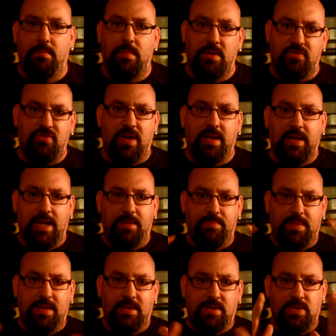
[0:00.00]
But try and
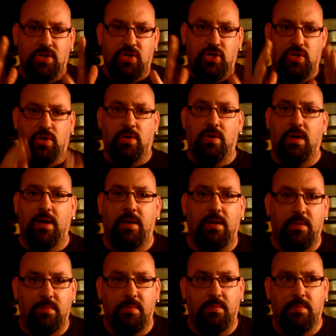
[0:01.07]
keep these short. I
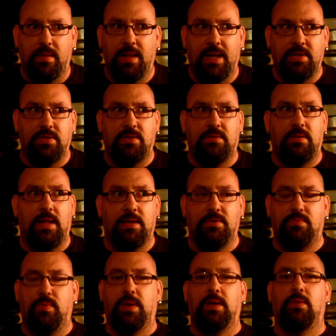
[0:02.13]
know last
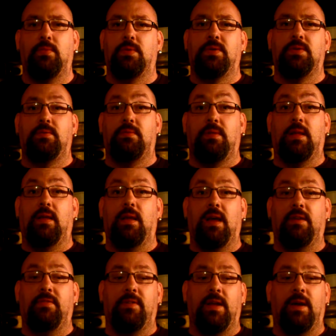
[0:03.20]
week was like
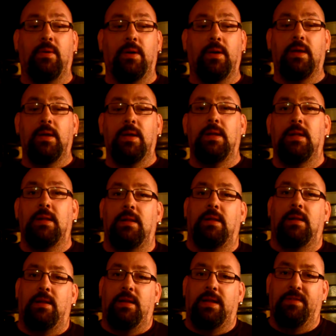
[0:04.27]
half an hour.
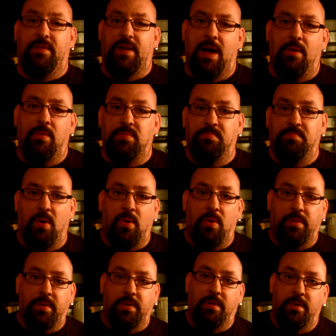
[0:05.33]
Even I was
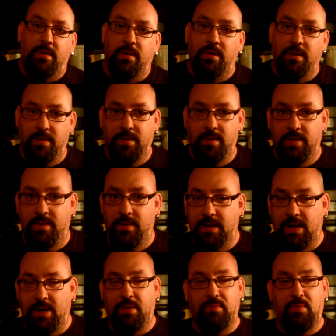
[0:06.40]
bored. You
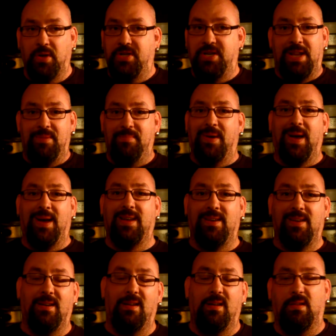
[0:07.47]
know, watching it back, I
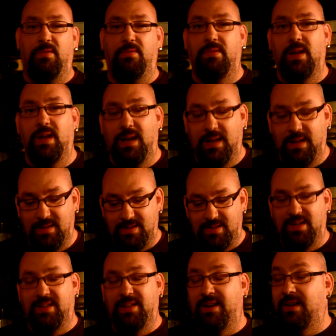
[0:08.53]
go, oh, really? I
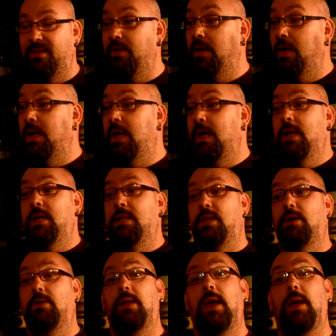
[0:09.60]
turned it off.
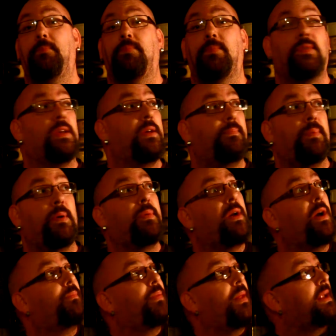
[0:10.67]
So yeah, but we've
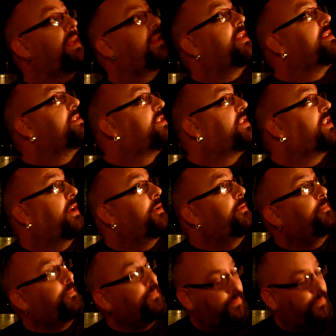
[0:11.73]
got plenty of things to do.